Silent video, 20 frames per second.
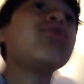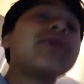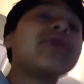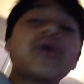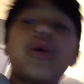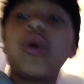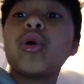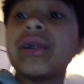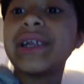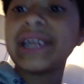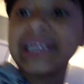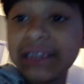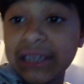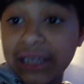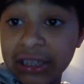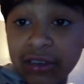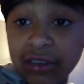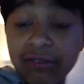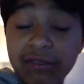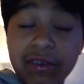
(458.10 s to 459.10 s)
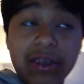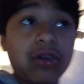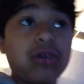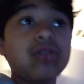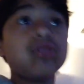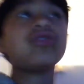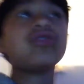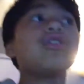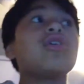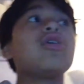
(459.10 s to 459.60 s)
record another video.
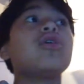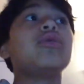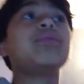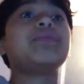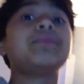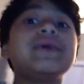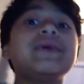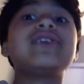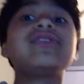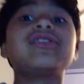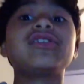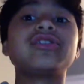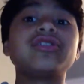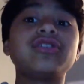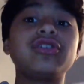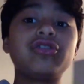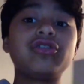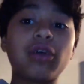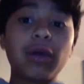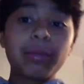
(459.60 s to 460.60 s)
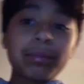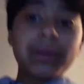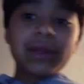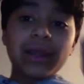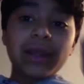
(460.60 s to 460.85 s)
So be sure to drop a